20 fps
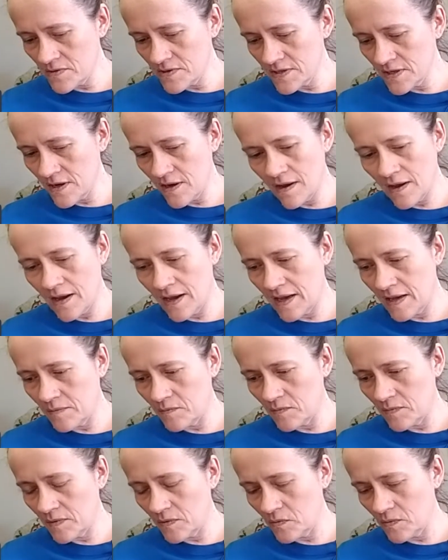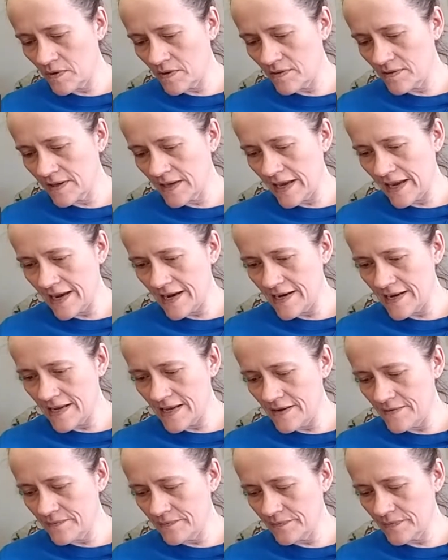time with
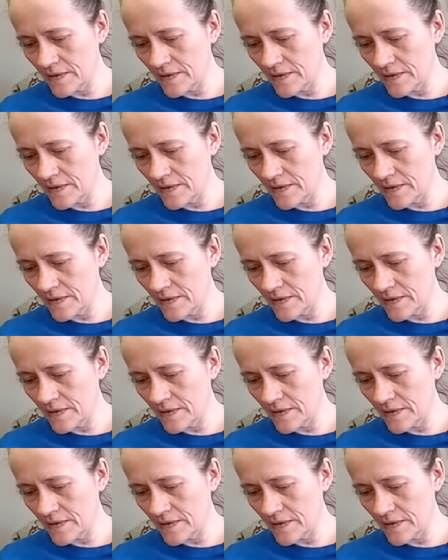Katie.